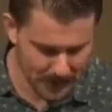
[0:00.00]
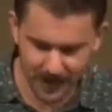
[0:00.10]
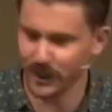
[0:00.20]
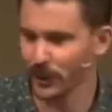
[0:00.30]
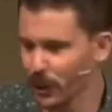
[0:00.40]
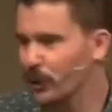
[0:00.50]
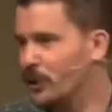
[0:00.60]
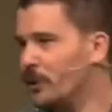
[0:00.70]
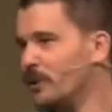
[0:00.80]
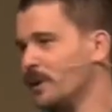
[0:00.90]
This is the good
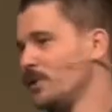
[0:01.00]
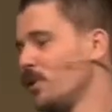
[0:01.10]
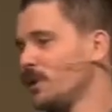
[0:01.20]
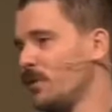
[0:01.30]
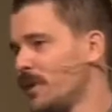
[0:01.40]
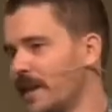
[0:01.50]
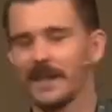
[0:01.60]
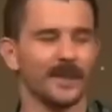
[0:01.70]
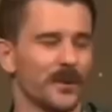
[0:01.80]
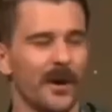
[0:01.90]
news that John is
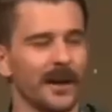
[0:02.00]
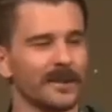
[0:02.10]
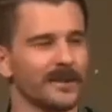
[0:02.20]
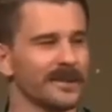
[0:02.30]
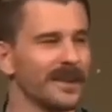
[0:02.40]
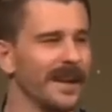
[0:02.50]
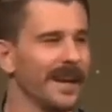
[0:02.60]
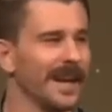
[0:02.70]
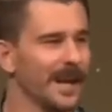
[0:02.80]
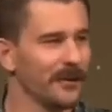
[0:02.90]
presenting to us
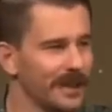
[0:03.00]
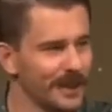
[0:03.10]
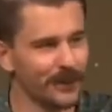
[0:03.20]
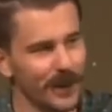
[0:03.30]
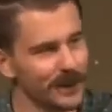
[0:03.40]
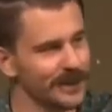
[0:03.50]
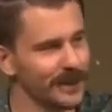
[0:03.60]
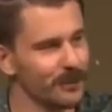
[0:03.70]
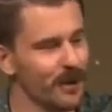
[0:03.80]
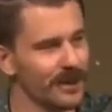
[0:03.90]
here in these
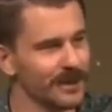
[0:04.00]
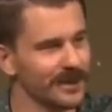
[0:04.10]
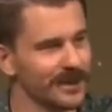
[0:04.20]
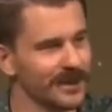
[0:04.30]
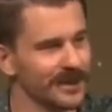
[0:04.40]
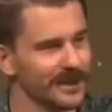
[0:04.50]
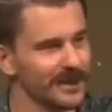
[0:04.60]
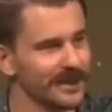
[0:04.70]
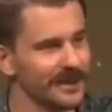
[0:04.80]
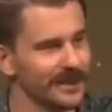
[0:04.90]
verses, brothers and
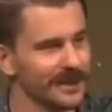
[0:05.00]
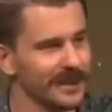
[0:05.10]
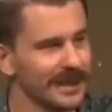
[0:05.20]
sisters.